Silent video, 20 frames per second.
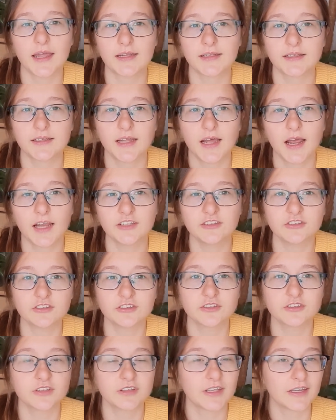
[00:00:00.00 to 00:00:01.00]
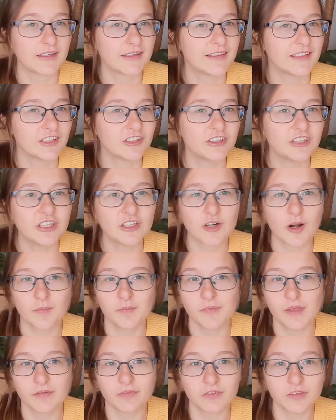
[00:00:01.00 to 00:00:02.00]
and I just like this year
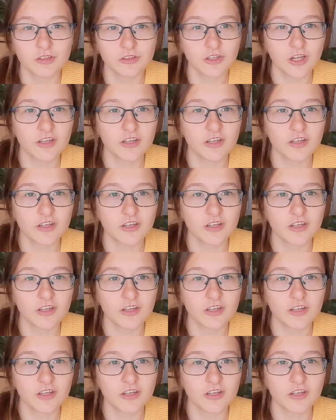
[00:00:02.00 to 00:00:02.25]
I'm definitely